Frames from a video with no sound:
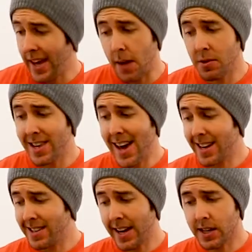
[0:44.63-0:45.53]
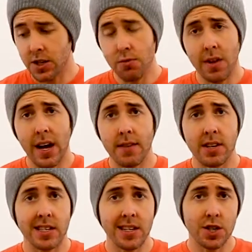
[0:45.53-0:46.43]
And with YakAttack's new line of
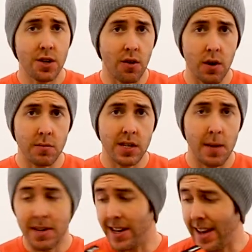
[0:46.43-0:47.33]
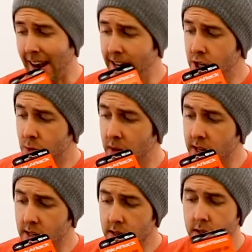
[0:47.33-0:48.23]
extension arms coming in 8-inch
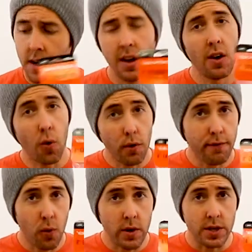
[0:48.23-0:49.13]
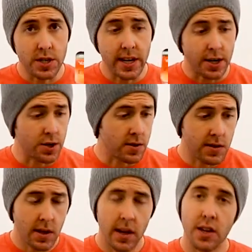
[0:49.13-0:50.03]
pieces or 4-inch
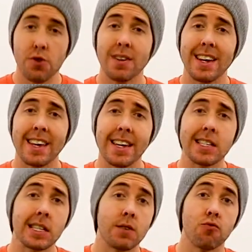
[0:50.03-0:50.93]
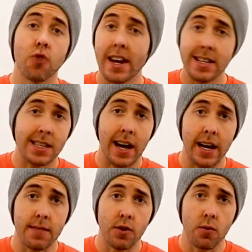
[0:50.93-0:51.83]
sections, you can easily raise the
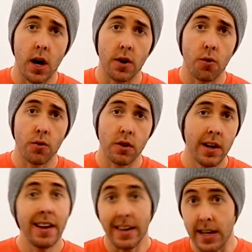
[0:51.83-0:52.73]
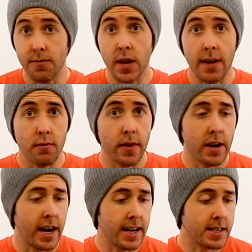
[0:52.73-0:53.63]
height of your rod holder if you have a
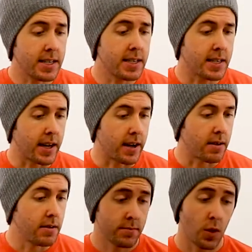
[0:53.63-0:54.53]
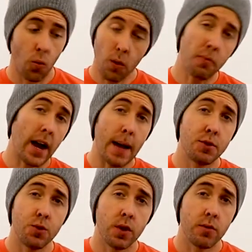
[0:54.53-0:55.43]
very high seat setting. Or
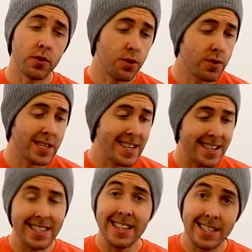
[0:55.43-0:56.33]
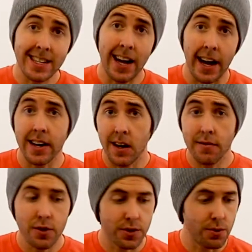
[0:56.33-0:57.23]
perhaps you want to reduce the existing height
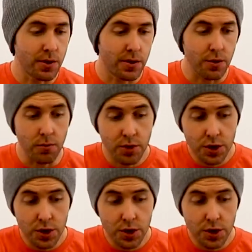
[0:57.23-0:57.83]
of your Zooka tube.